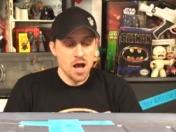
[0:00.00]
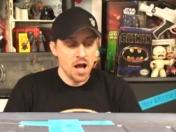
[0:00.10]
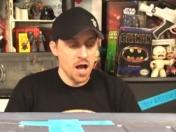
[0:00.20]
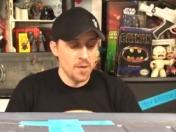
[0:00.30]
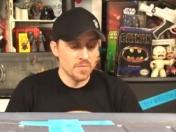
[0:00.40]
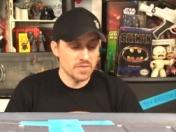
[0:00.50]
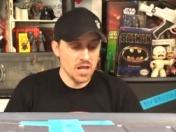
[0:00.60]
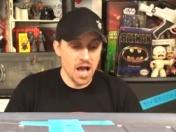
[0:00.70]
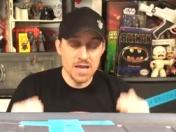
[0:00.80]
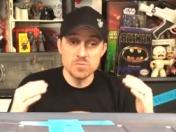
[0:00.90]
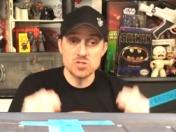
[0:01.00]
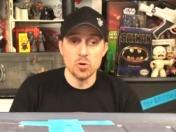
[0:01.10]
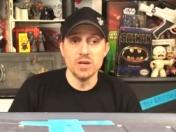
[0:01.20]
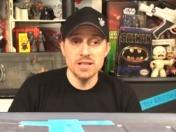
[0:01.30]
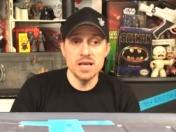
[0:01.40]
I'm
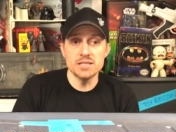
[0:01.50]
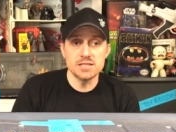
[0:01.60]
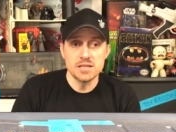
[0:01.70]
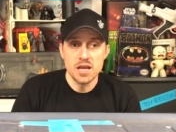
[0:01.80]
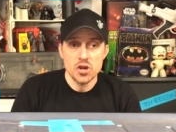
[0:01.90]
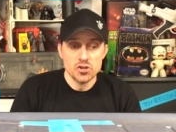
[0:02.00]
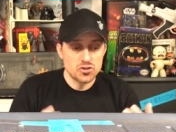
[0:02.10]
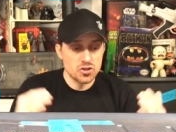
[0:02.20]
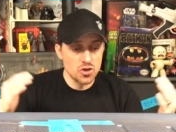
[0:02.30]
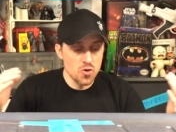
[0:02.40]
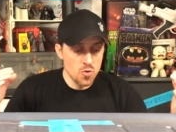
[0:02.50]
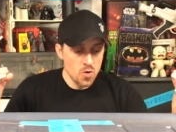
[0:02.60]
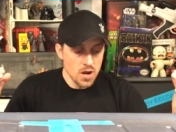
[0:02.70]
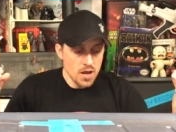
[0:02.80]
doing this to